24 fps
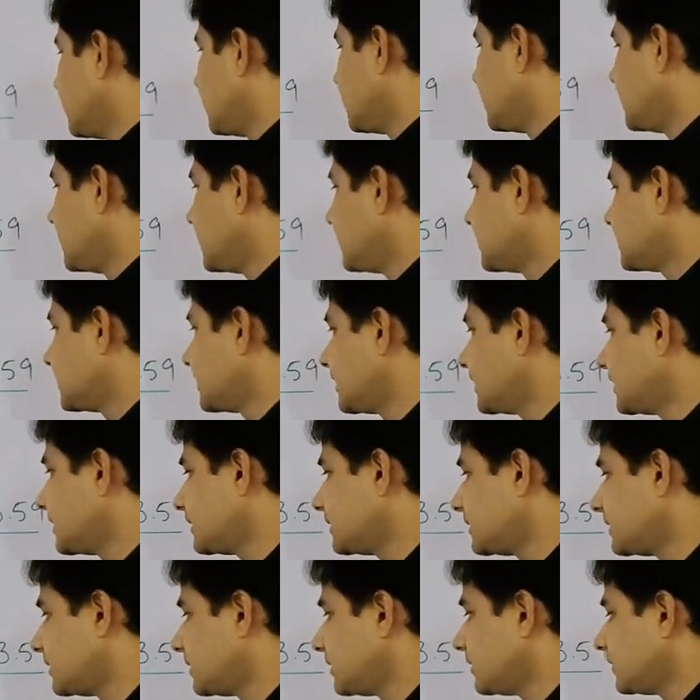the
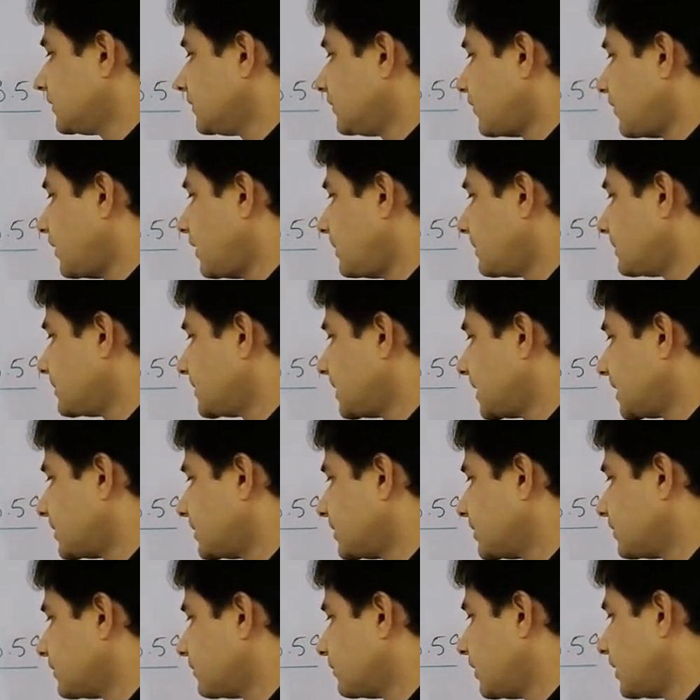distance from
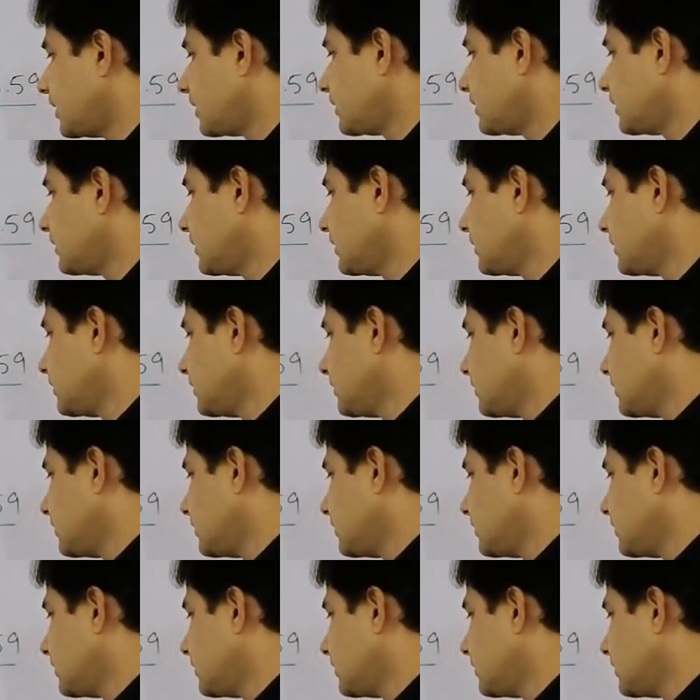section 1